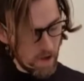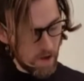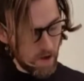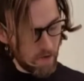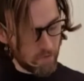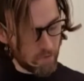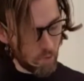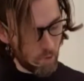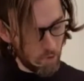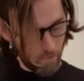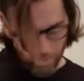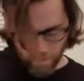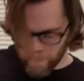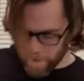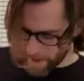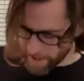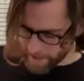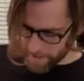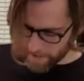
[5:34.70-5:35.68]
4th
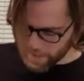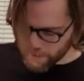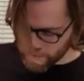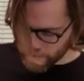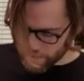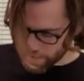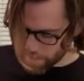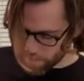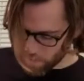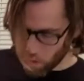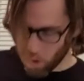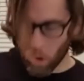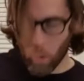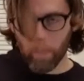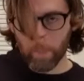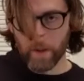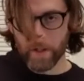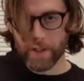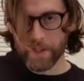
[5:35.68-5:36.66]
fret,
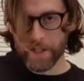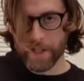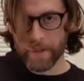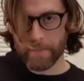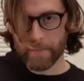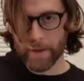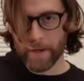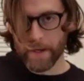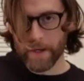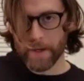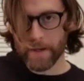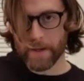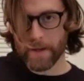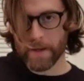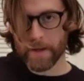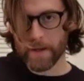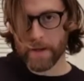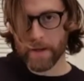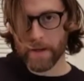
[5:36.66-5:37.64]
open G and B,
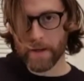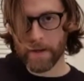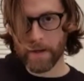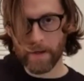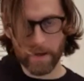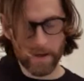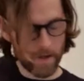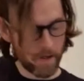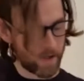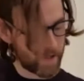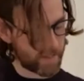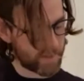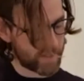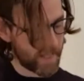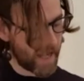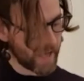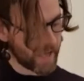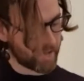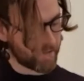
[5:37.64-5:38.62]

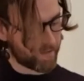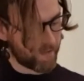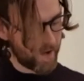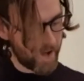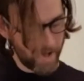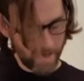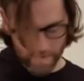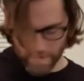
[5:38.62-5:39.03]
2nd fret,